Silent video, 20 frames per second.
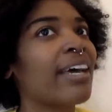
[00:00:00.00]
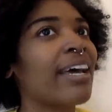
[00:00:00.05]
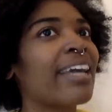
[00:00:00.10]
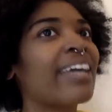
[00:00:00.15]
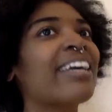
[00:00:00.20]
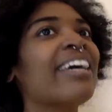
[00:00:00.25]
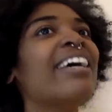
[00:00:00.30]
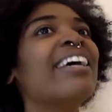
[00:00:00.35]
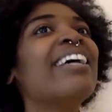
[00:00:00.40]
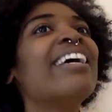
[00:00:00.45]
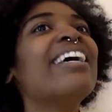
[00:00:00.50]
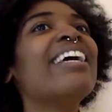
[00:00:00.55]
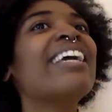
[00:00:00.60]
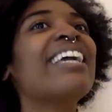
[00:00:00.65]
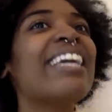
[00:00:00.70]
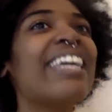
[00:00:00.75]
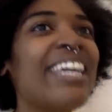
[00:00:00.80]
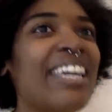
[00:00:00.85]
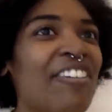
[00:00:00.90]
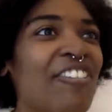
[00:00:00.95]
Like,
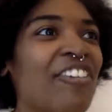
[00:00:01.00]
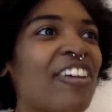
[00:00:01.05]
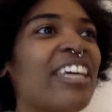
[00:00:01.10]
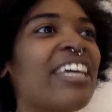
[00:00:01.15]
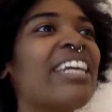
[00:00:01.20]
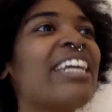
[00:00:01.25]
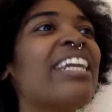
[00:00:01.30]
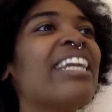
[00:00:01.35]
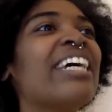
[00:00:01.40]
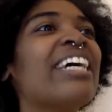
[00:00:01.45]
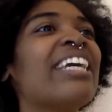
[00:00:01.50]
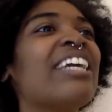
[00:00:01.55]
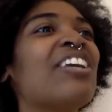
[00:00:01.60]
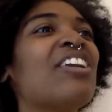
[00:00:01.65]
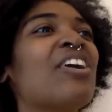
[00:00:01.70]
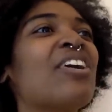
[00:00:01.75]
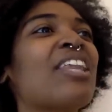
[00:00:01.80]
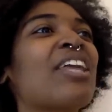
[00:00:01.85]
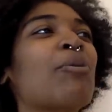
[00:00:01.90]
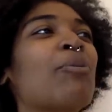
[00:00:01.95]
even you
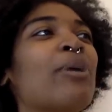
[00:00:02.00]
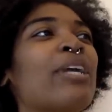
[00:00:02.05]
know like